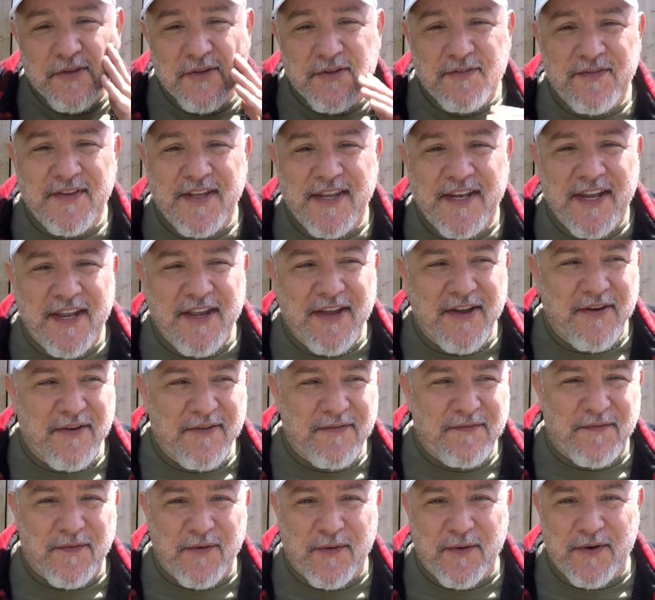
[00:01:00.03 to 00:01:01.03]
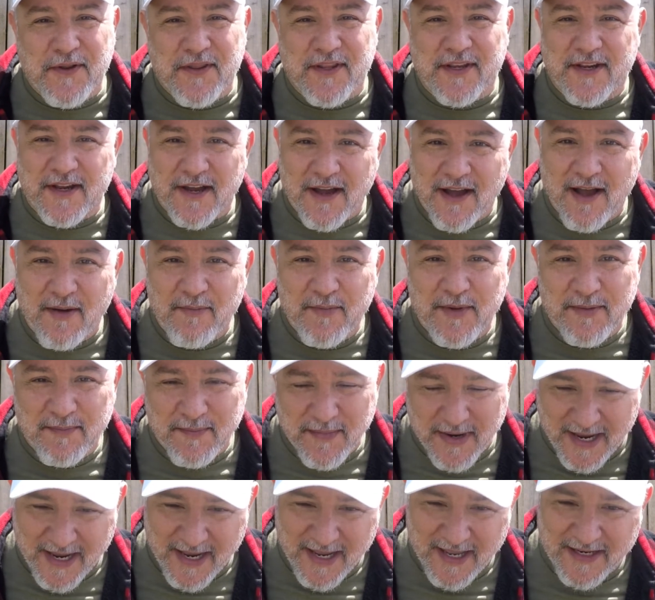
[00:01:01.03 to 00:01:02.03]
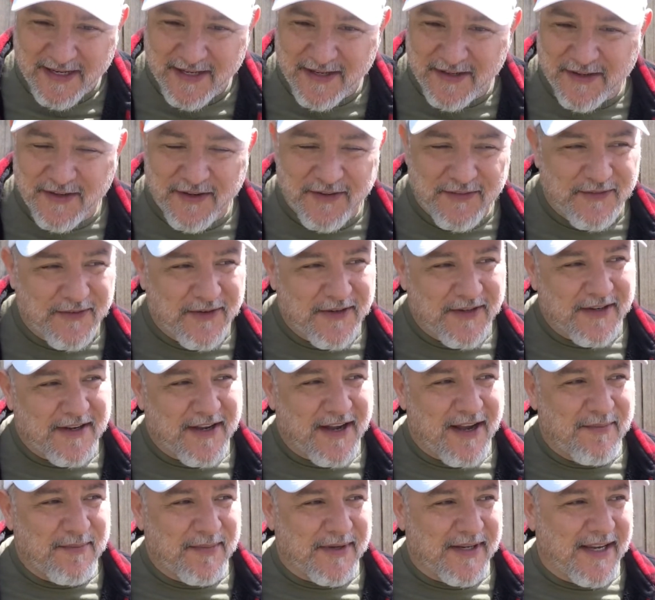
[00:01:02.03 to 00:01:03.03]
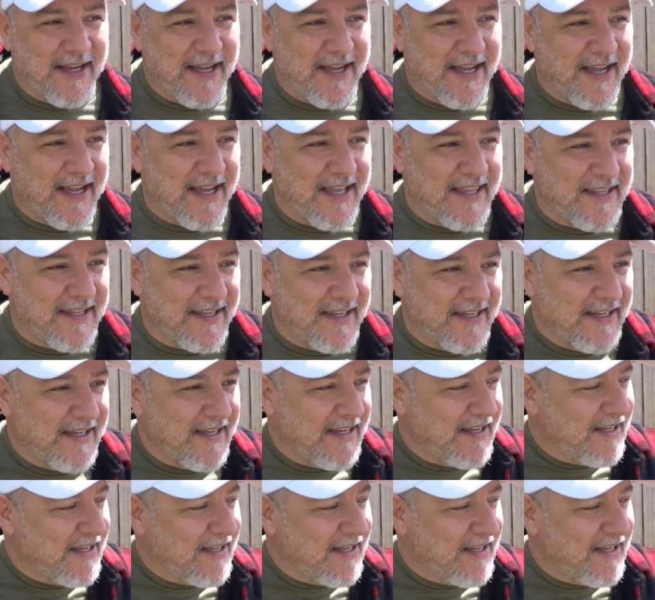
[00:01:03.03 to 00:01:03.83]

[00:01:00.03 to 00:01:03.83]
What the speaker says: to do a video for the common man. You know, for the common guy that